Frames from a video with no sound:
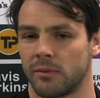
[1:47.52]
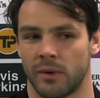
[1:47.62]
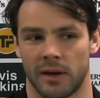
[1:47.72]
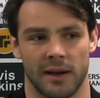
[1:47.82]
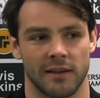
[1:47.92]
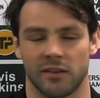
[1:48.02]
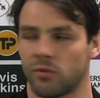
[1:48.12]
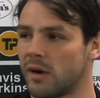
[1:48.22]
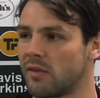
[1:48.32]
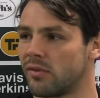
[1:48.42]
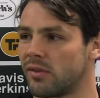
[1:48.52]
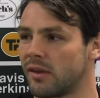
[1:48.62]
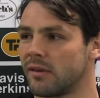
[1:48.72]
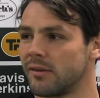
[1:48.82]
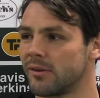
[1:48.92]
We'd like to have won
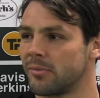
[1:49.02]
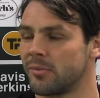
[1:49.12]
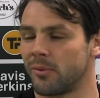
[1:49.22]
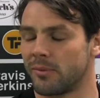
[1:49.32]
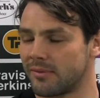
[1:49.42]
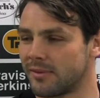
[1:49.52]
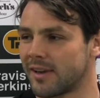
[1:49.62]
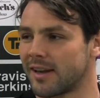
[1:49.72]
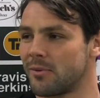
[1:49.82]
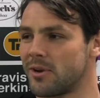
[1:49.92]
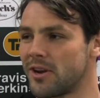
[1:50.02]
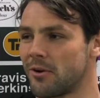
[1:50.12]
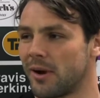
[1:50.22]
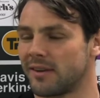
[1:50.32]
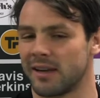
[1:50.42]
everything, but sadly we didn't
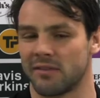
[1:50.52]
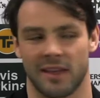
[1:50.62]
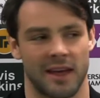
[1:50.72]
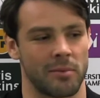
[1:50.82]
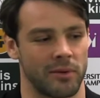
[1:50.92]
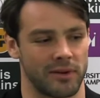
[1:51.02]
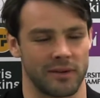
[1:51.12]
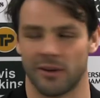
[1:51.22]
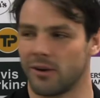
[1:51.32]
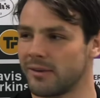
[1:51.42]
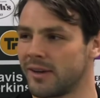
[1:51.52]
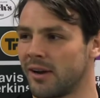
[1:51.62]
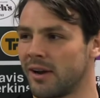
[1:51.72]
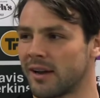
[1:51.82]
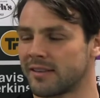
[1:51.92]
quite deliver there. But, you
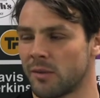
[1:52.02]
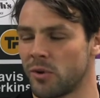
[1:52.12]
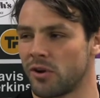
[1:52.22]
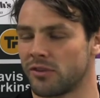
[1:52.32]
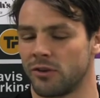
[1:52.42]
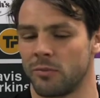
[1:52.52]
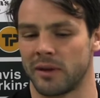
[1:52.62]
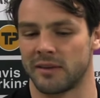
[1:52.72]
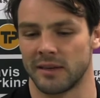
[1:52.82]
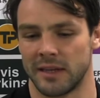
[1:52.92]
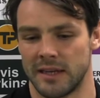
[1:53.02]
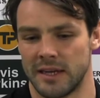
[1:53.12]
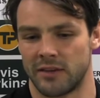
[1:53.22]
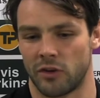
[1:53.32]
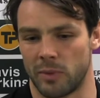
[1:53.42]
know, like I said, we've got
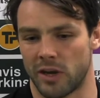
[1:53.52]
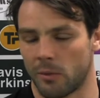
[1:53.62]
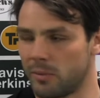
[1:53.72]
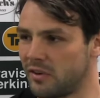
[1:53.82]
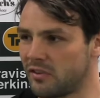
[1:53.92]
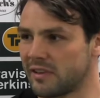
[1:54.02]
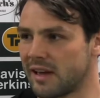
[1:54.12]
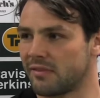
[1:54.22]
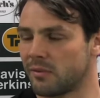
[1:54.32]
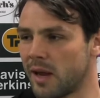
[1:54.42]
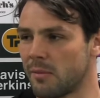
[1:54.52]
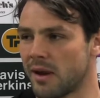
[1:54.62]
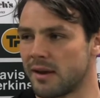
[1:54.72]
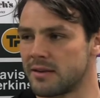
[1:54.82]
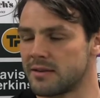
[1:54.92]
two big competitions left to aim
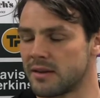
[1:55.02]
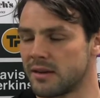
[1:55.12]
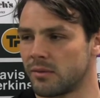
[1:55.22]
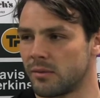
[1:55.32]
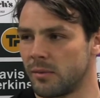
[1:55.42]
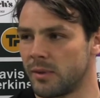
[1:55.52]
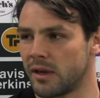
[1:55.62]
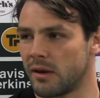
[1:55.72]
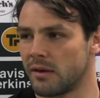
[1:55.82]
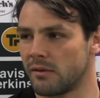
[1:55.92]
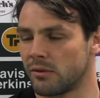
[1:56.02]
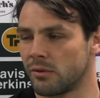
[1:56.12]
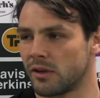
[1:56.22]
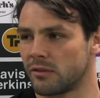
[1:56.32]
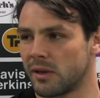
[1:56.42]
at, and we'll be going
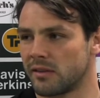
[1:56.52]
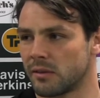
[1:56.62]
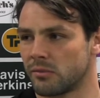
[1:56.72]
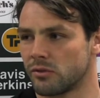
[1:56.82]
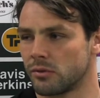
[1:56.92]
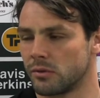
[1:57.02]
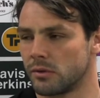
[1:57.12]
all guns blazing, I'm sure.